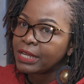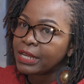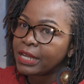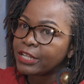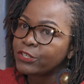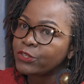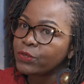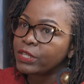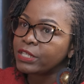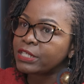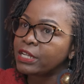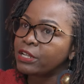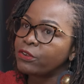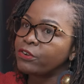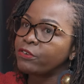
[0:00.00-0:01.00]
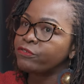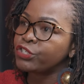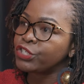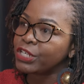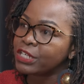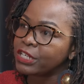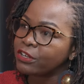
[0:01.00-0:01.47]
And so there's a lot of
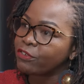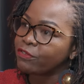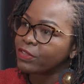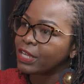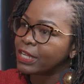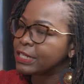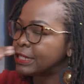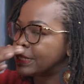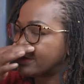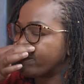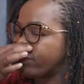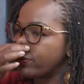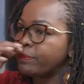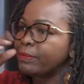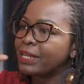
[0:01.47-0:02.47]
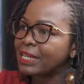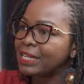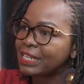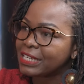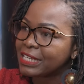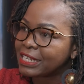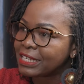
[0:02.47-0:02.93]
shedding of that female
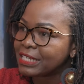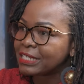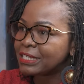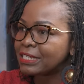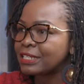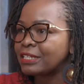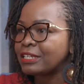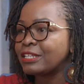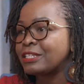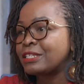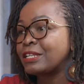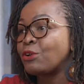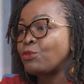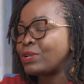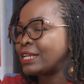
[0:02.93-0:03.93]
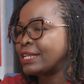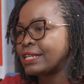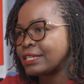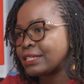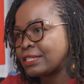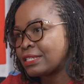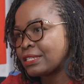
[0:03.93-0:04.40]
leaders. It's now
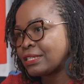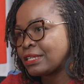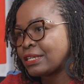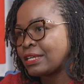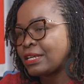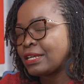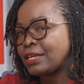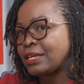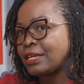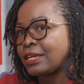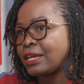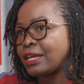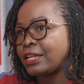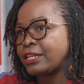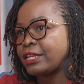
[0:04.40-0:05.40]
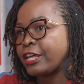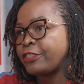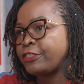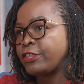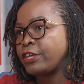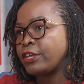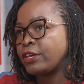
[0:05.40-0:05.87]
leaders. And I
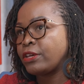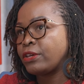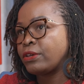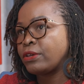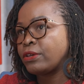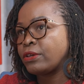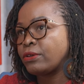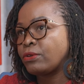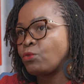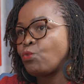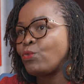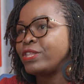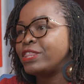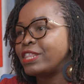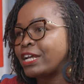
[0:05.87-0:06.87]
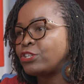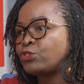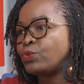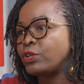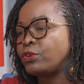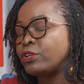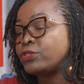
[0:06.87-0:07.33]
think with
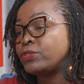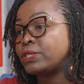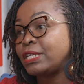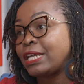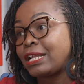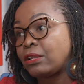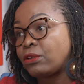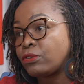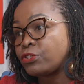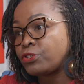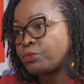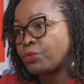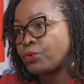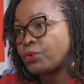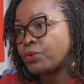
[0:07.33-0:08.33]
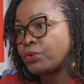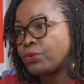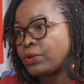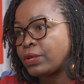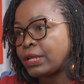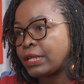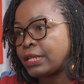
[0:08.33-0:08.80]
that, we're going to see a lot more.
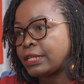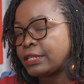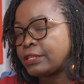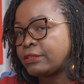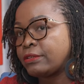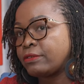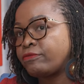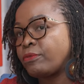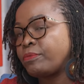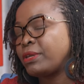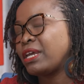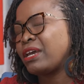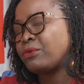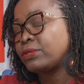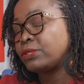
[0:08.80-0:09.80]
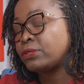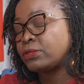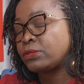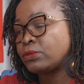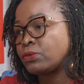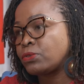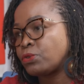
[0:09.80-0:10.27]
And for me, I was
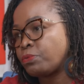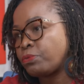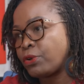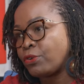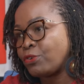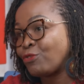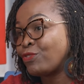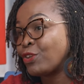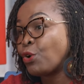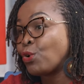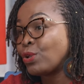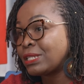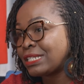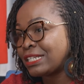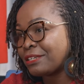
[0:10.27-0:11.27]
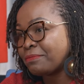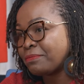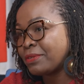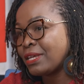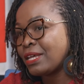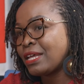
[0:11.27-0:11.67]
so, so proud of the whole team,